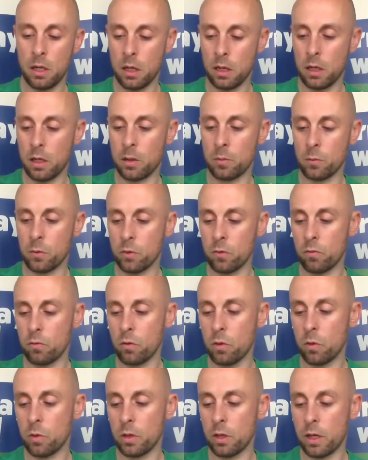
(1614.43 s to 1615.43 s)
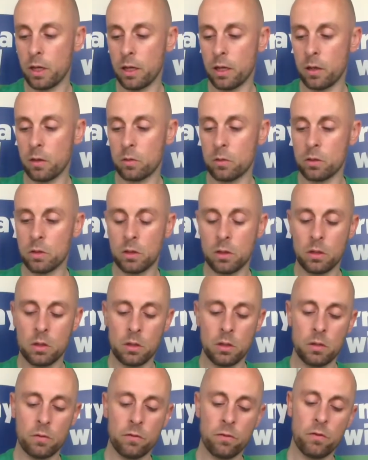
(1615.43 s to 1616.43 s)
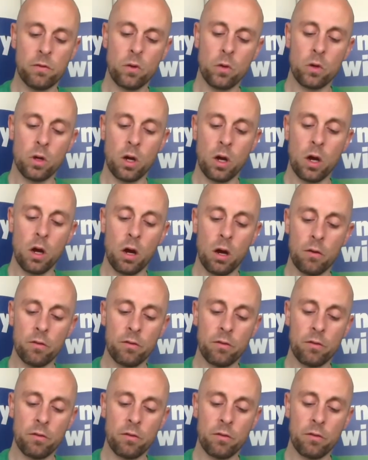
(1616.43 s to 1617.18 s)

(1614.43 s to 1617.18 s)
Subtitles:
I'm going to roll that out 4.5,